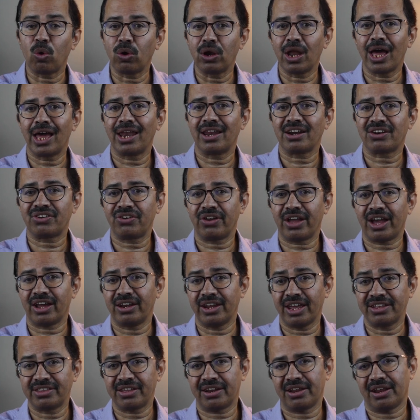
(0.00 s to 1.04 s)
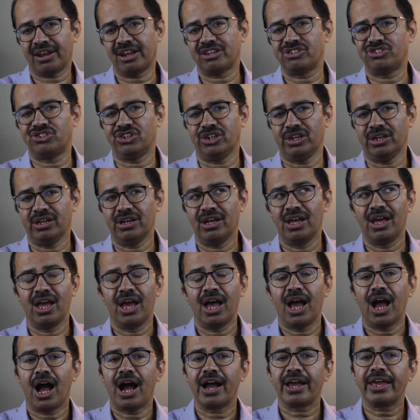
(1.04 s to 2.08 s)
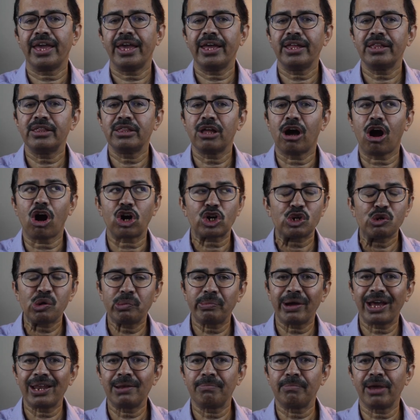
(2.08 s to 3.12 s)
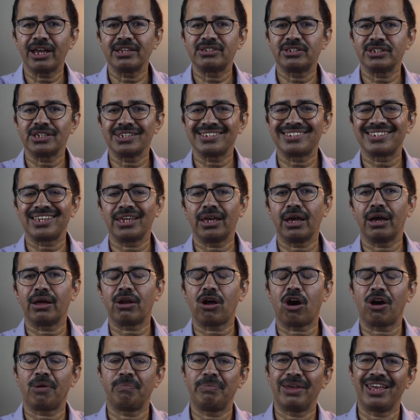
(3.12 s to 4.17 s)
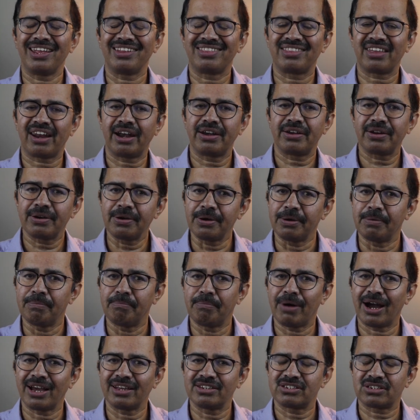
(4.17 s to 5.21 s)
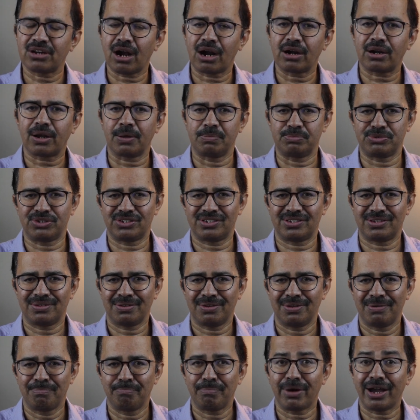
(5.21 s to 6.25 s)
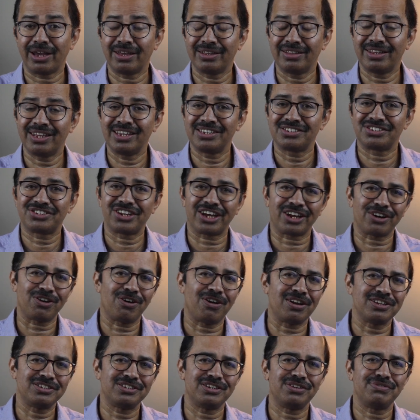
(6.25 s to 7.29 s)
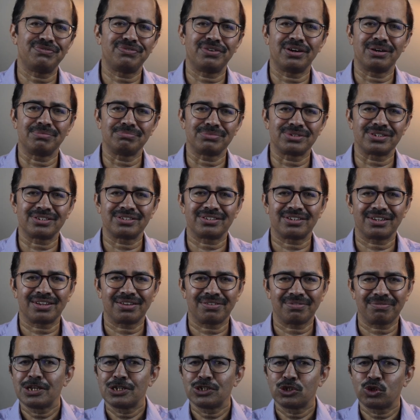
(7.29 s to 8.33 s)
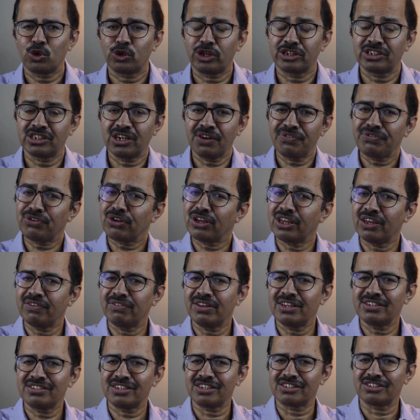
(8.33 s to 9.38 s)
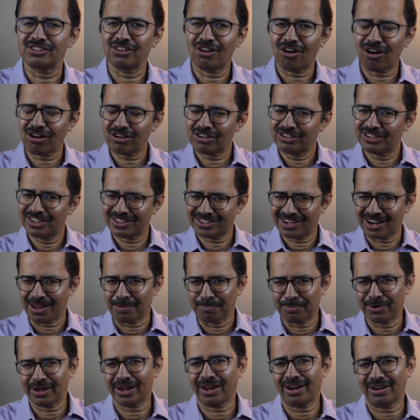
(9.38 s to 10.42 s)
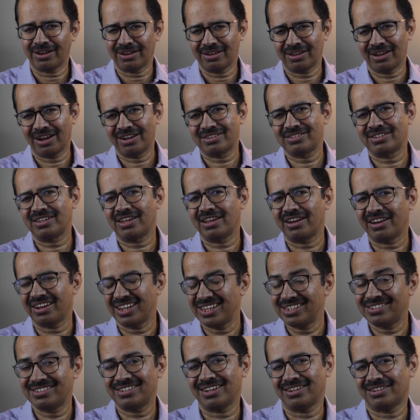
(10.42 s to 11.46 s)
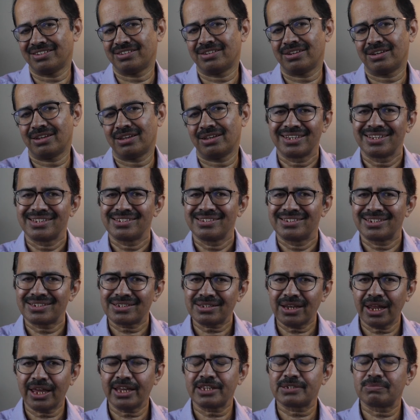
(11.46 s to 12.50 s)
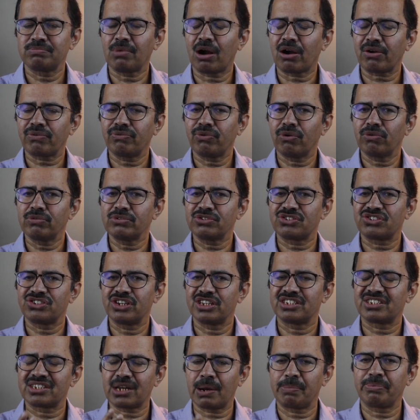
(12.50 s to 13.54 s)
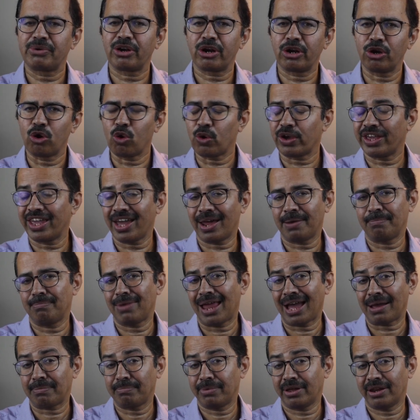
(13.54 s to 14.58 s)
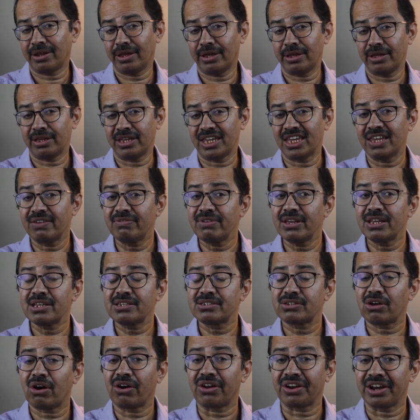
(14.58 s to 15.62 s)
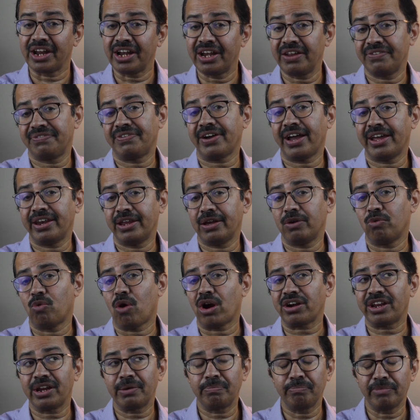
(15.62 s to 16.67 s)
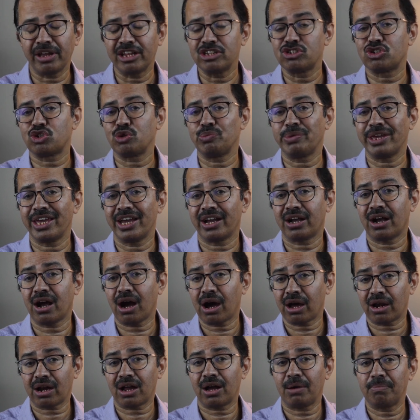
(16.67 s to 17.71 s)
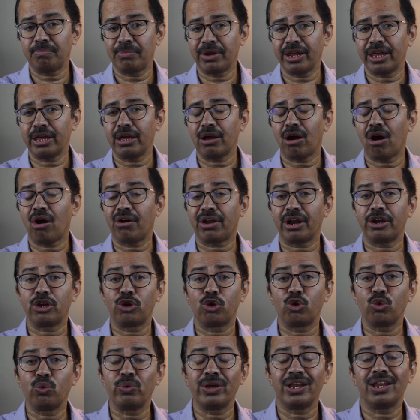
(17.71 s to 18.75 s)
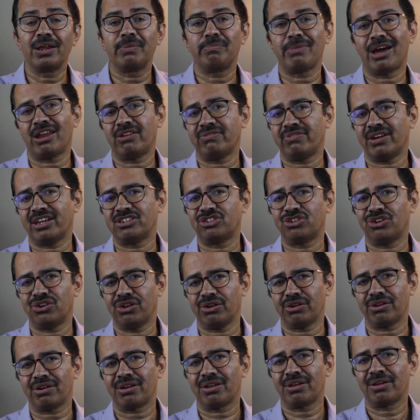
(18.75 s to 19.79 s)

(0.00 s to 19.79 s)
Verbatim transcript: Ola Electric and Ather Energy. Again, the automobile majors here are being threatened by startups, by these technology firms. So the shift to EVs is not just an upgrade, it's a reset. Just like smartphones disrupted Nokia and BlackBerry, EVs are redefining what it means to be a car company or a two-wheeler manufacturer.